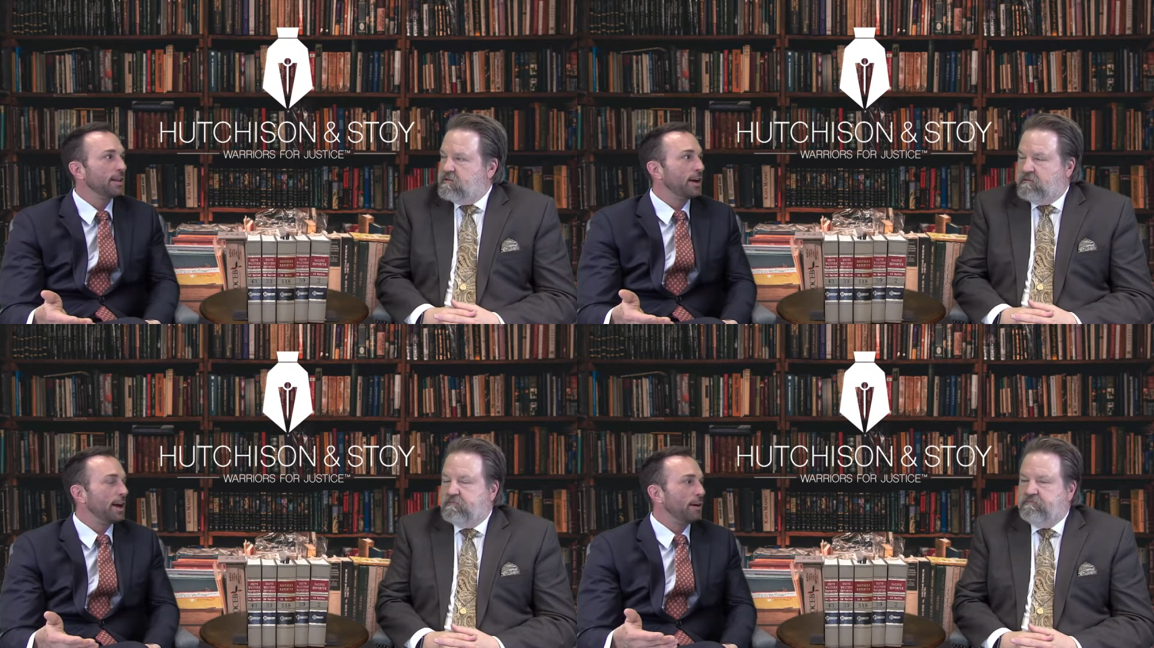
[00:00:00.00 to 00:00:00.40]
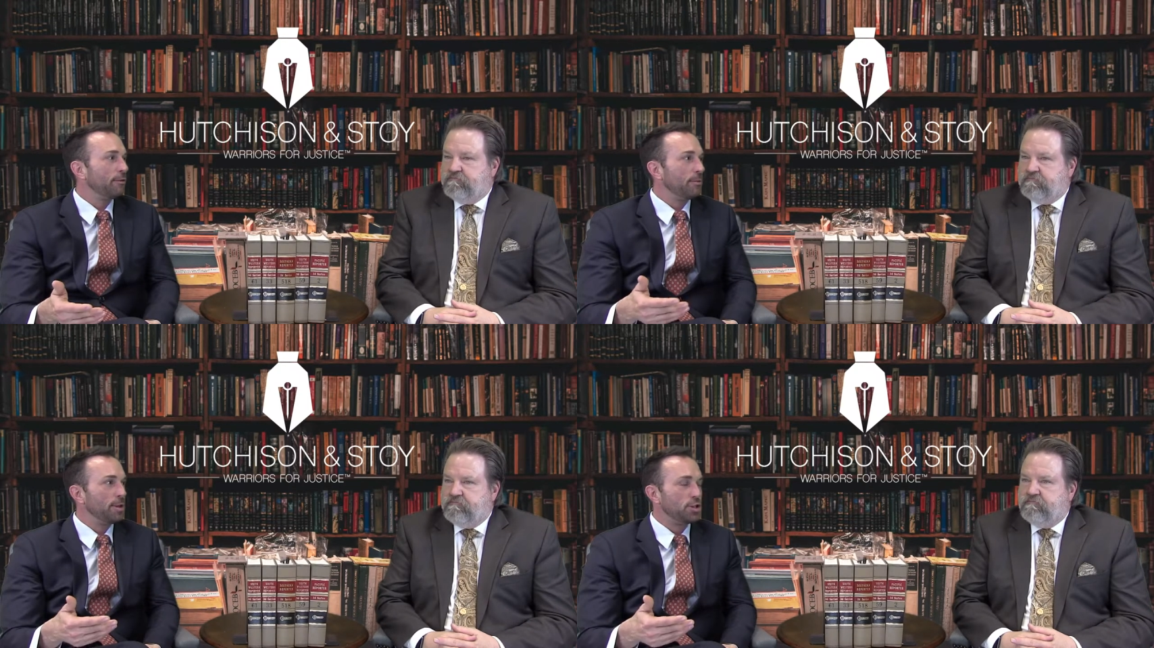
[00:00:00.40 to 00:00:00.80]
Speaker 1: uh,
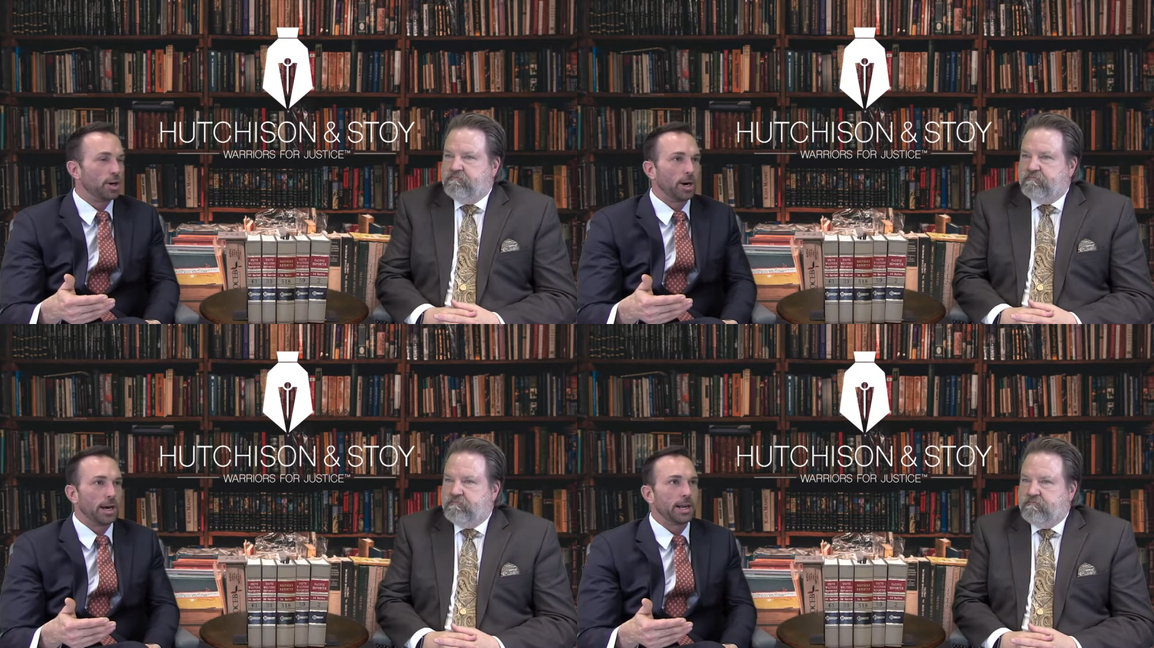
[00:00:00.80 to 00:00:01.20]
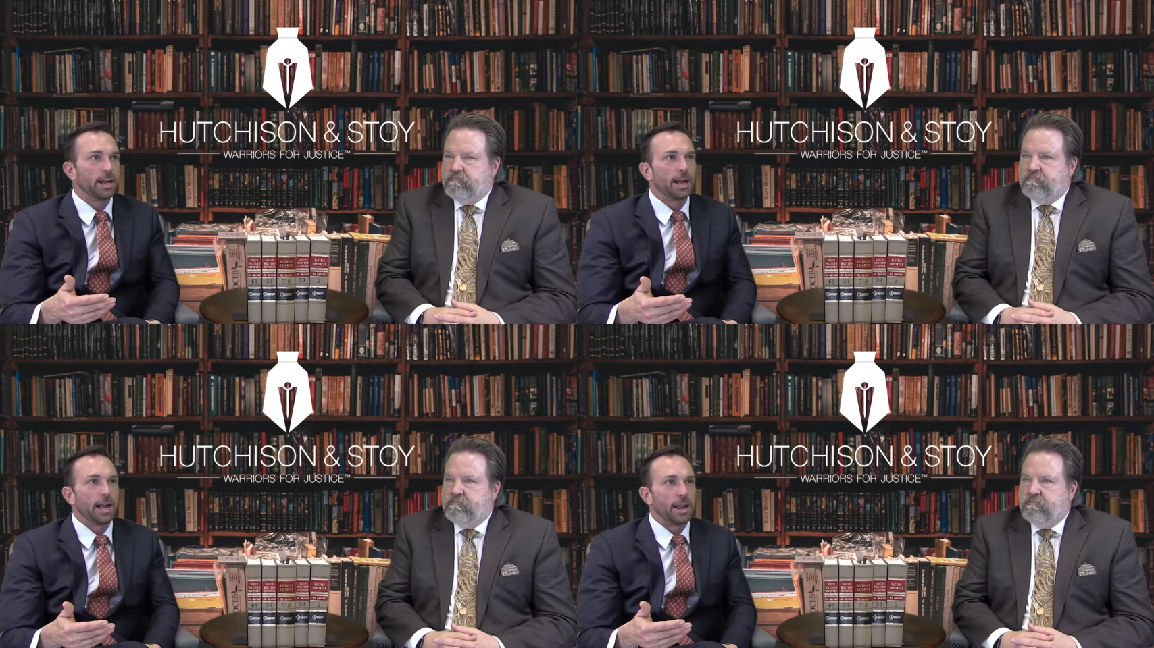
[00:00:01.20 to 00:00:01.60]
from the jury,
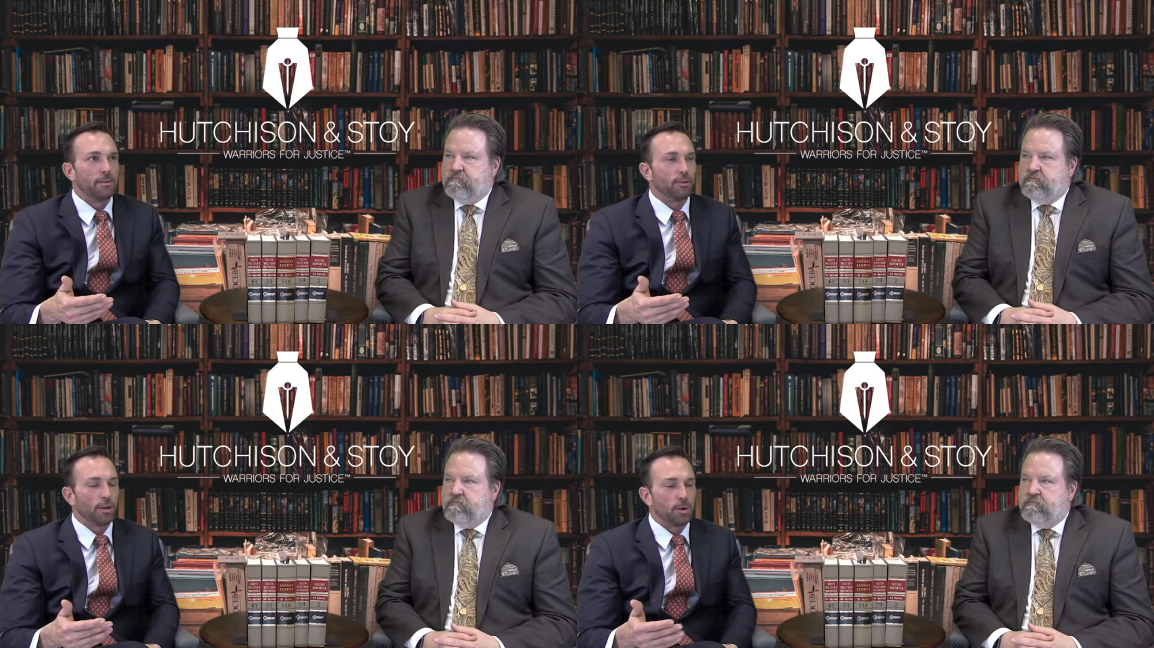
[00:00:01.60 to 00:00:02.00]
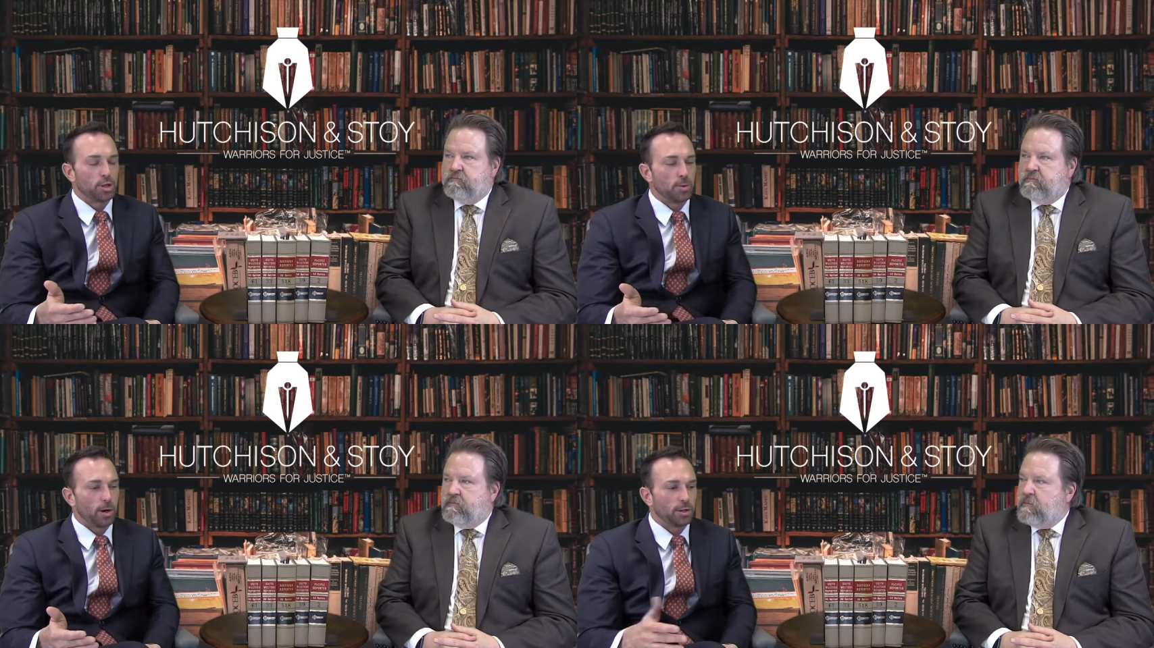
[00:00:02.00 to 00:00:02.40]
and for the
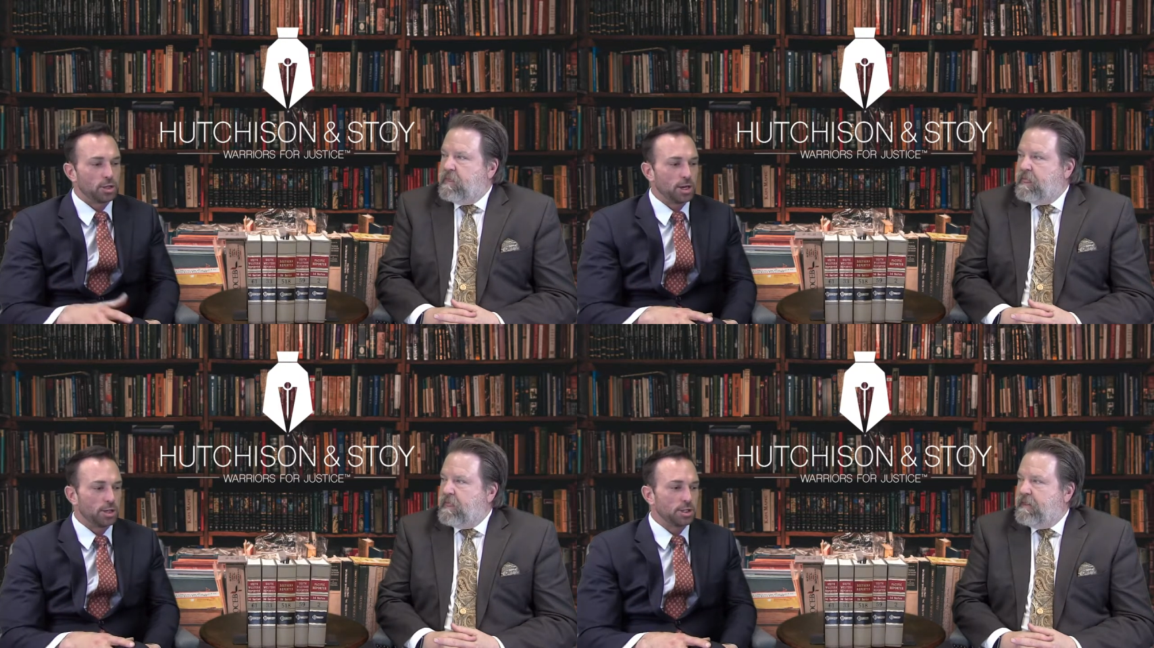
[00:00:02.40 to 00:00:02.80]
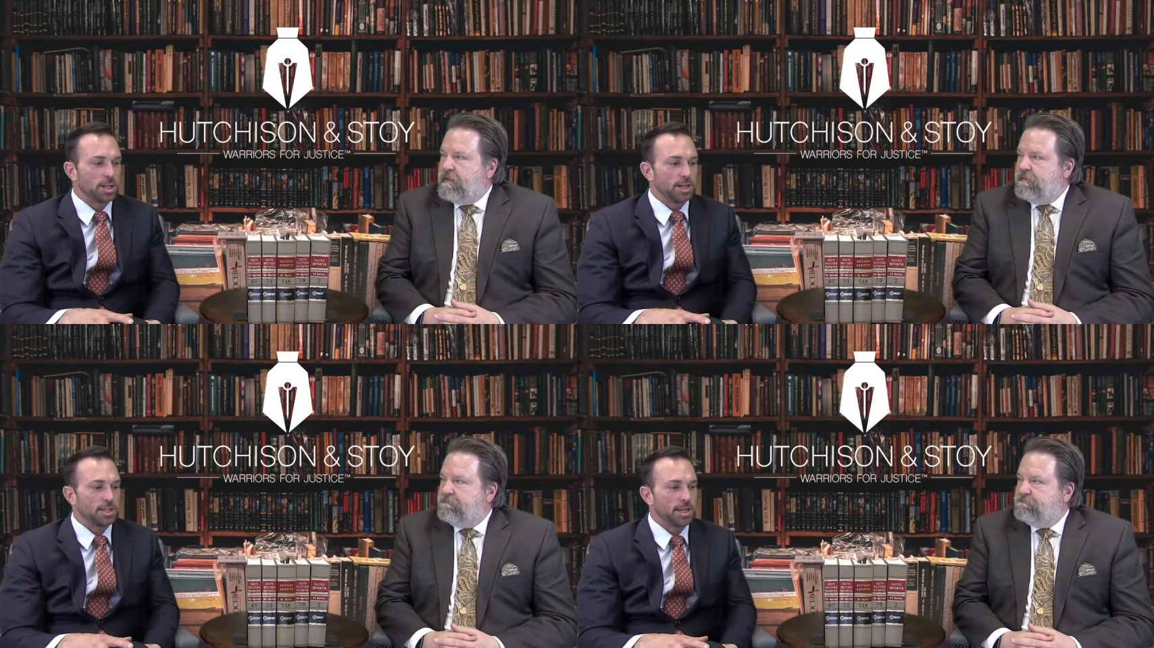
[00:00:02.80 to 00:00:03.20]
most part, the judge is
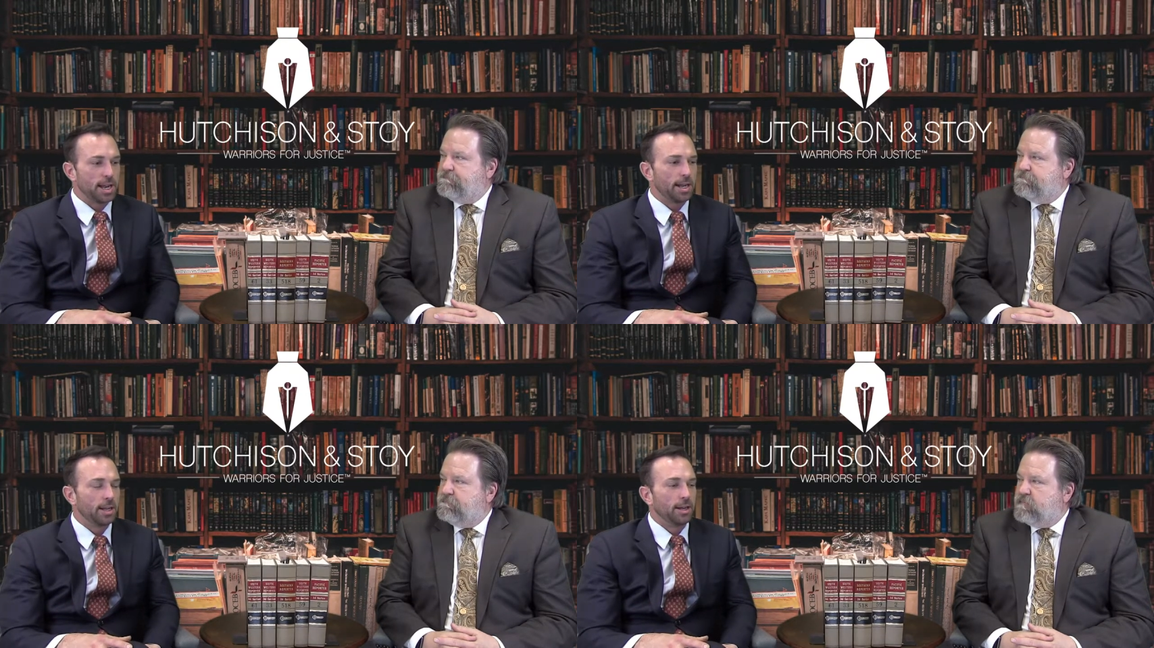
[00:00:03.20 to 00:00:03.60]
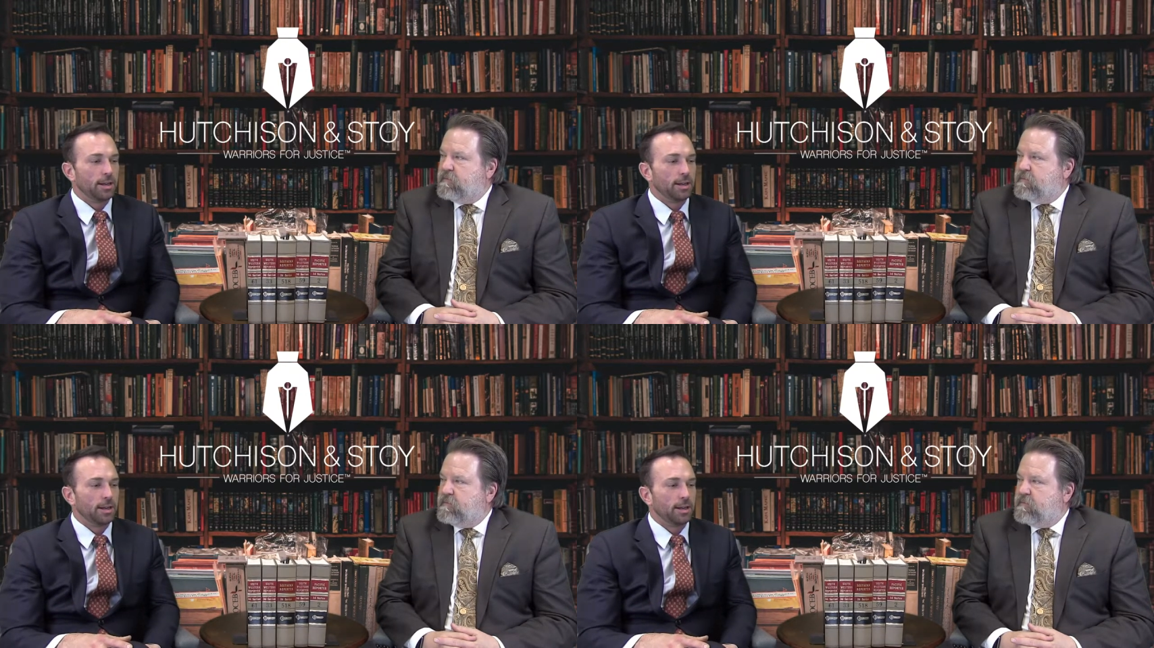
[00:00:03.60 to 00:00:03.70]
going to say,